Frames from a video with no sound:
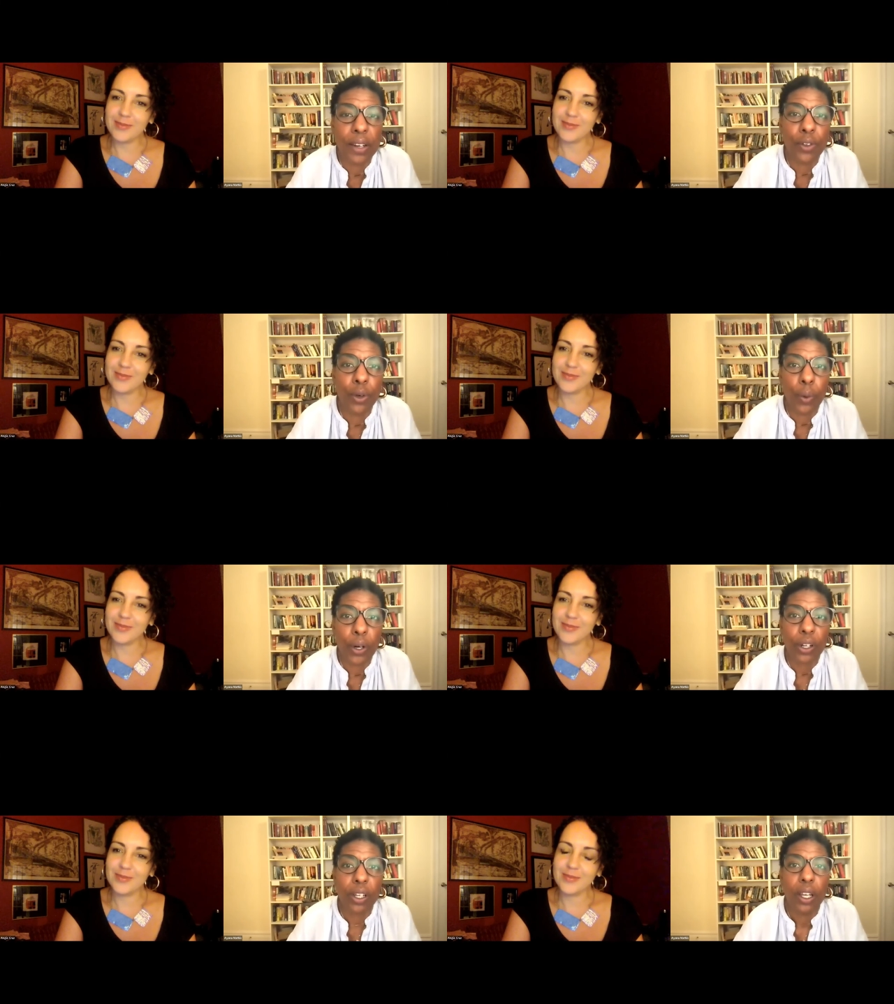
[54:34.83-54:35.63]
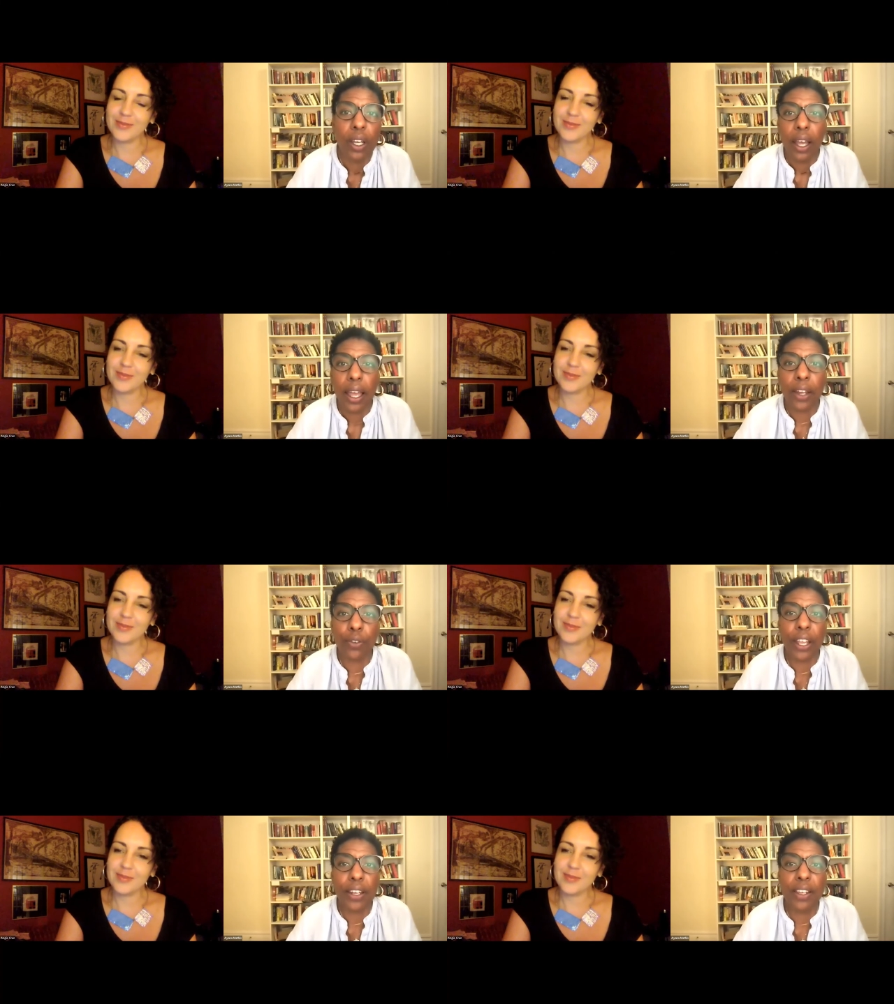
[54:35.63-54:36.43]
Speaker 1: of your work. I
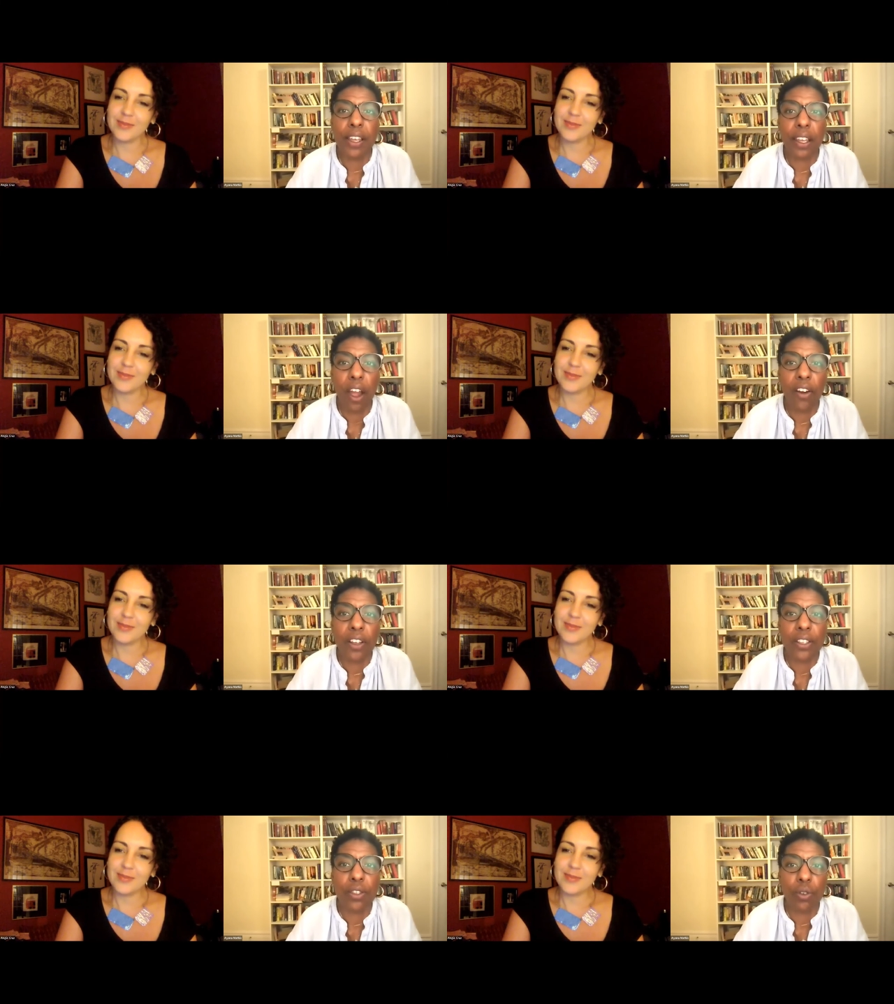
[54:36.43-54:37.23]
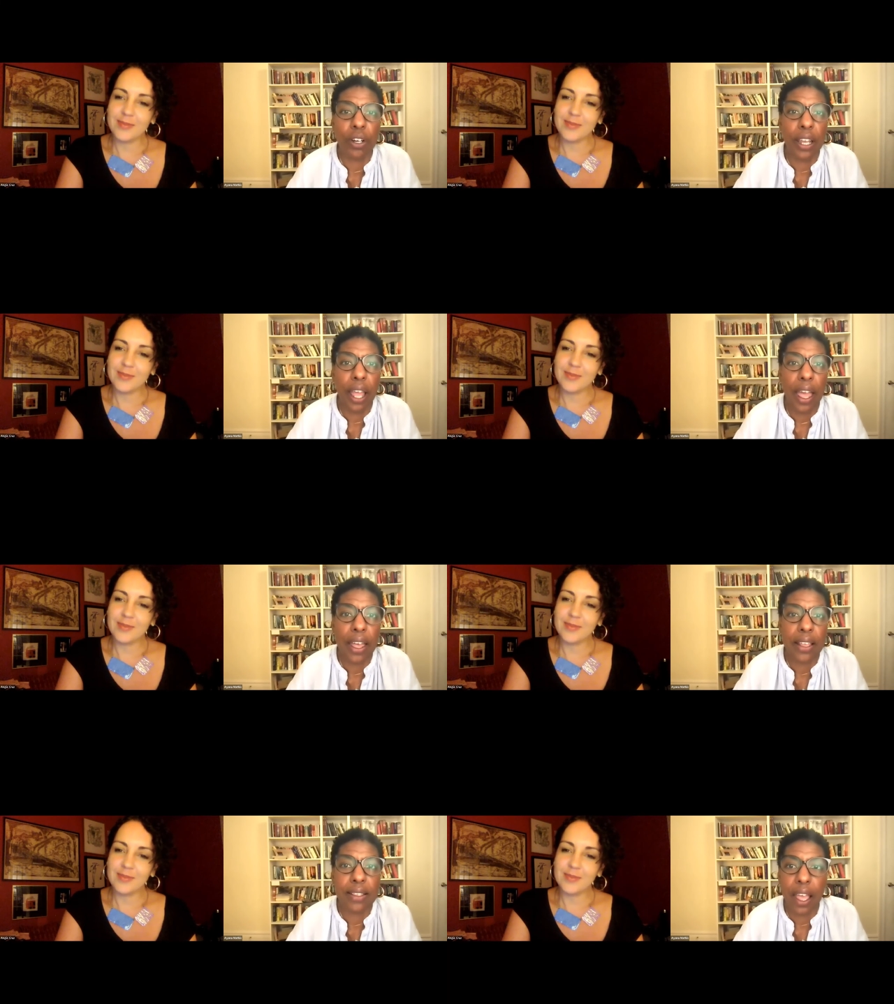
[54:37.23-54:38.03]
read Cara's story
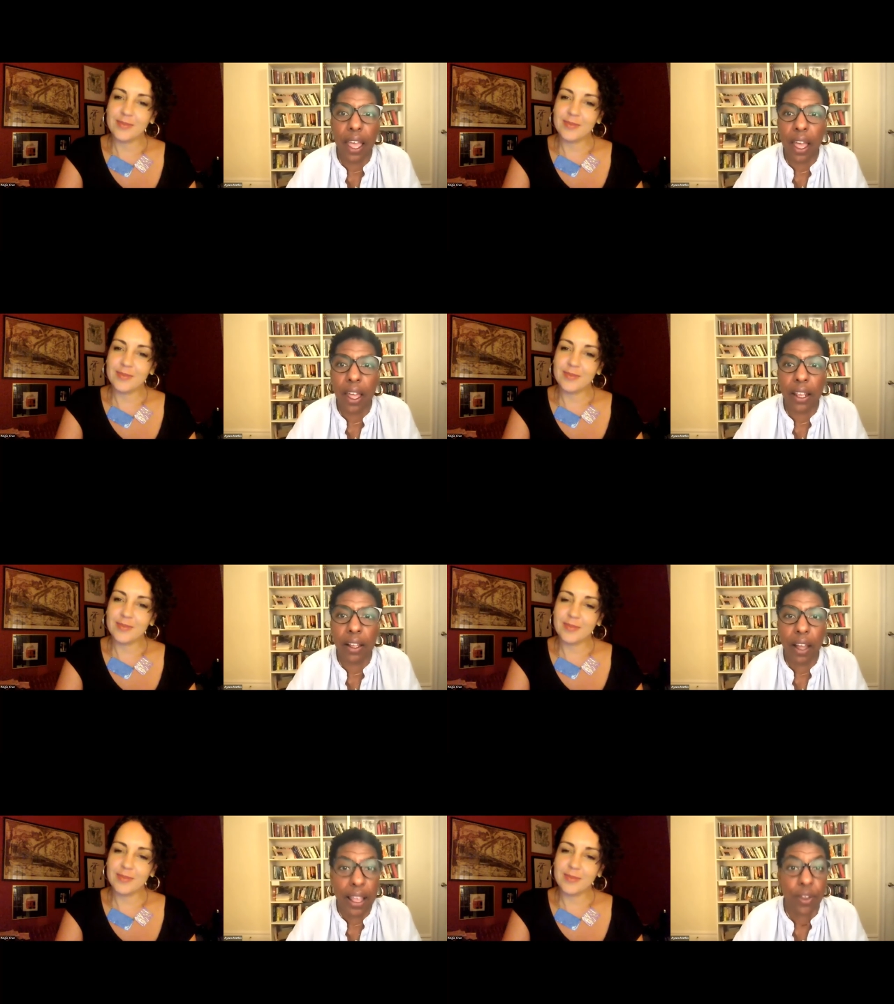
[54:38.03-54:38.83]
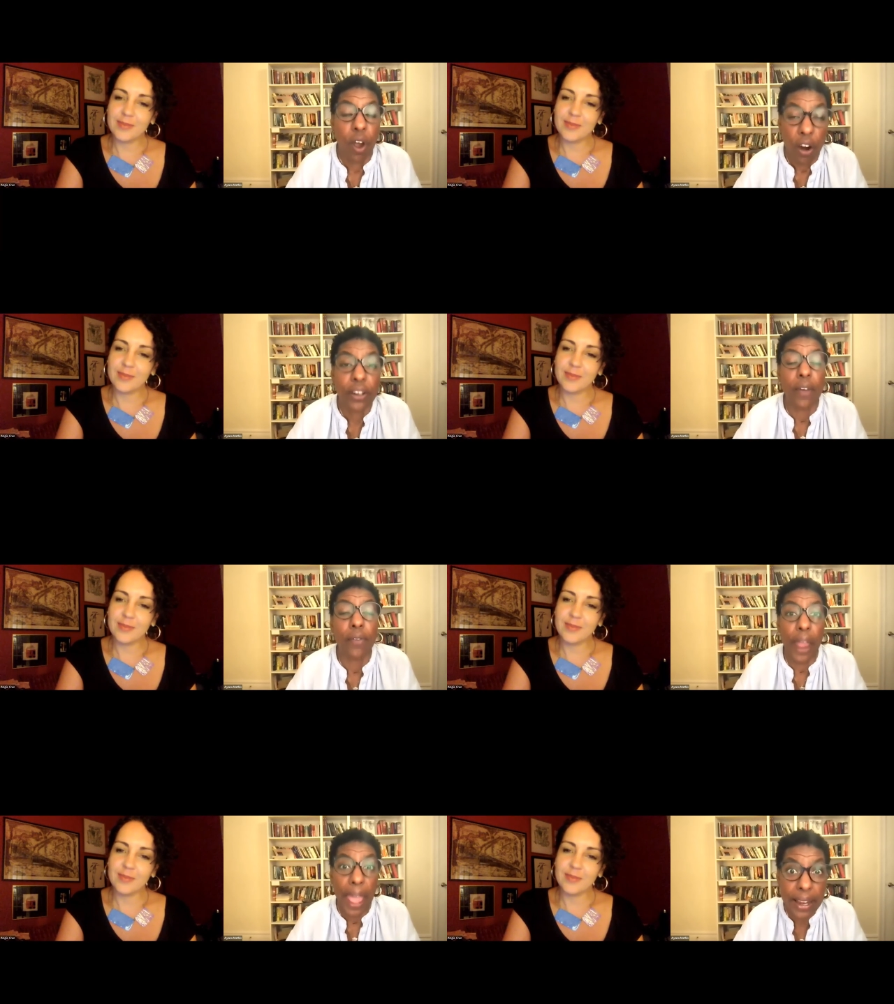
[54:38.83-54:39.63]
as a, as a hardcover
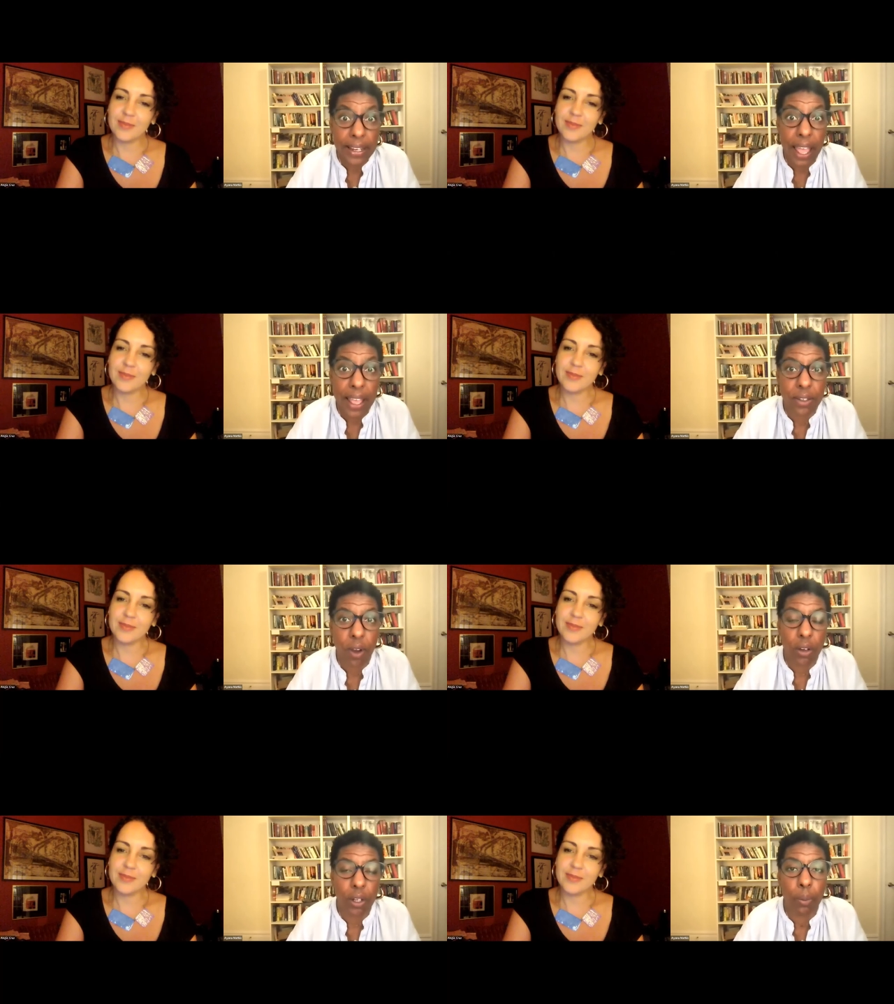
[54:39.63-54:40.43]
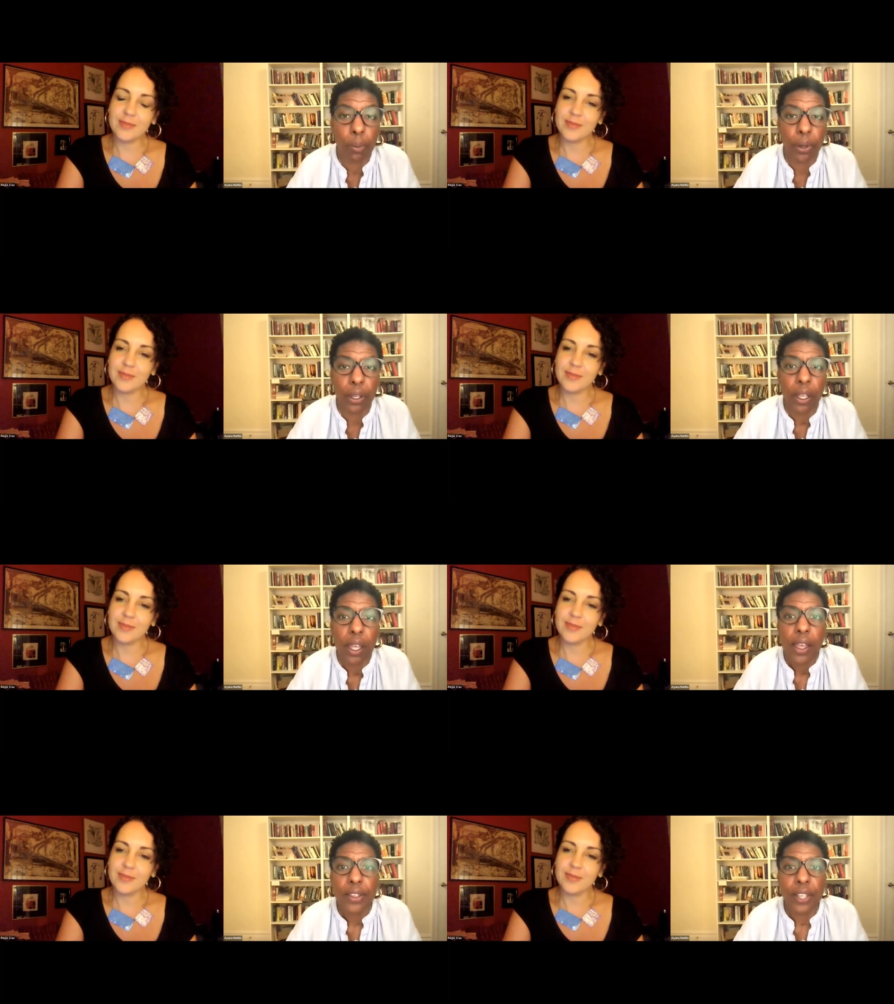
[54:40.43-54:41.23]
and as an audiobook.
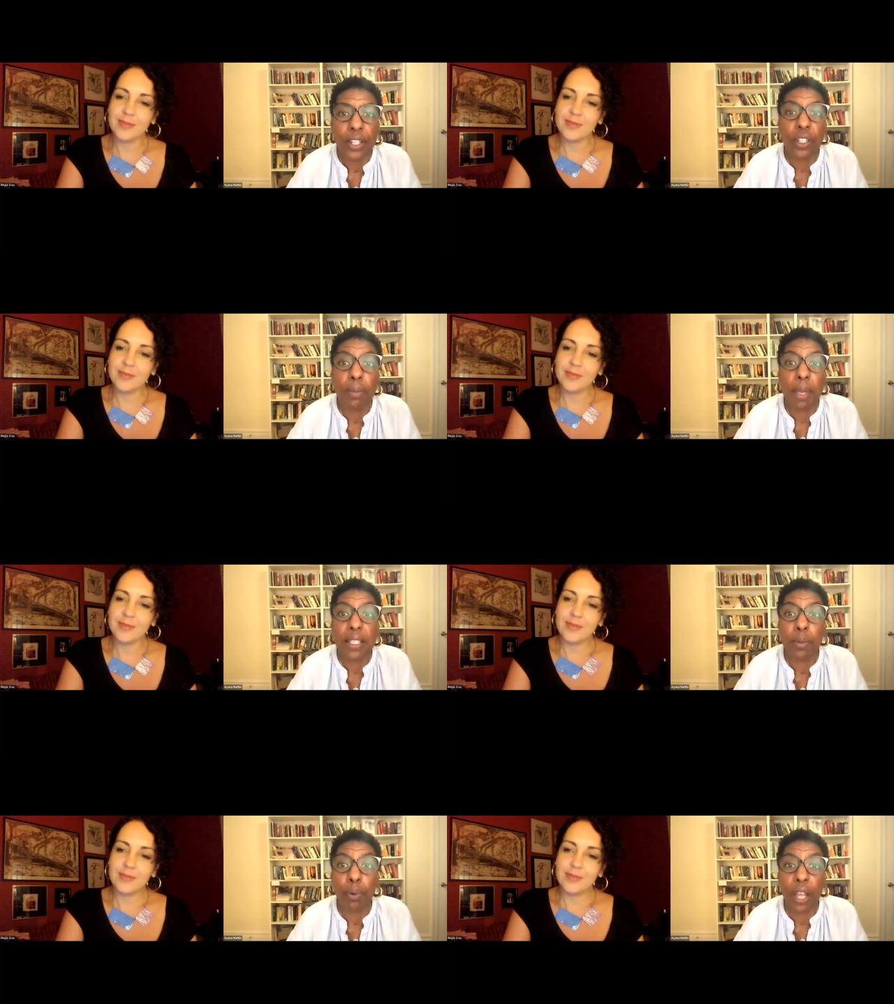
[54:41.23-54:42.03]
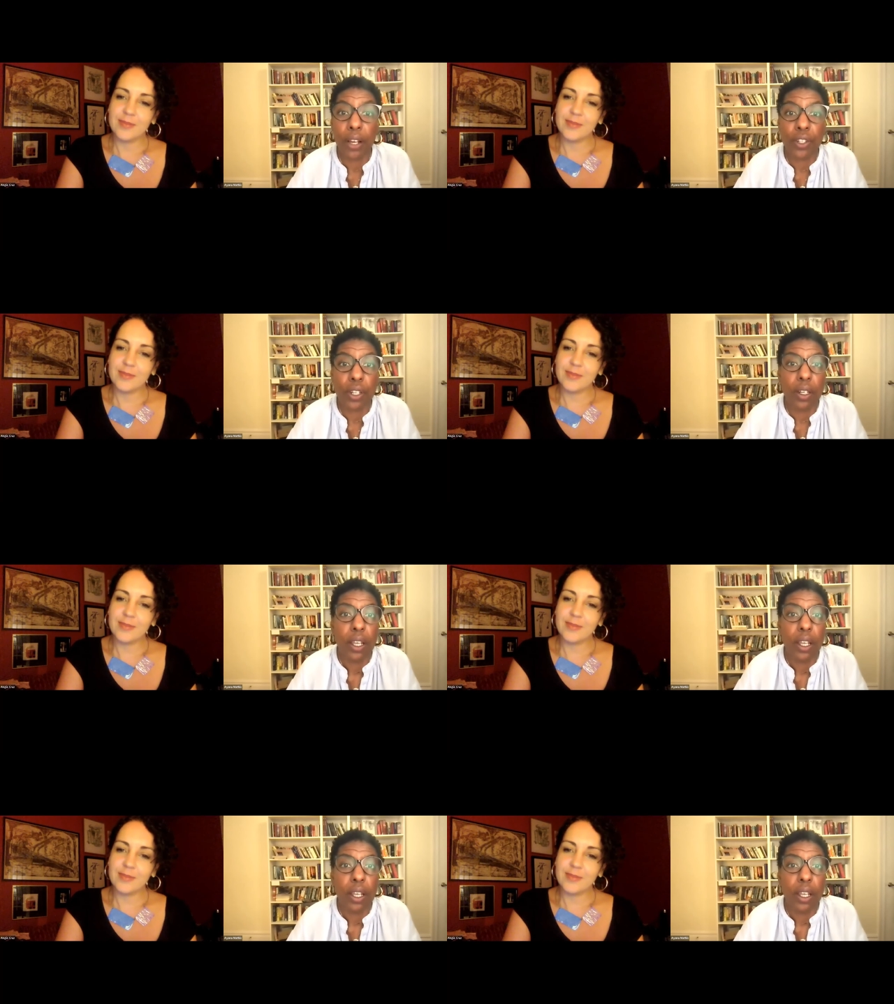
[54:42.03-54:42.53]
Such an amazing production.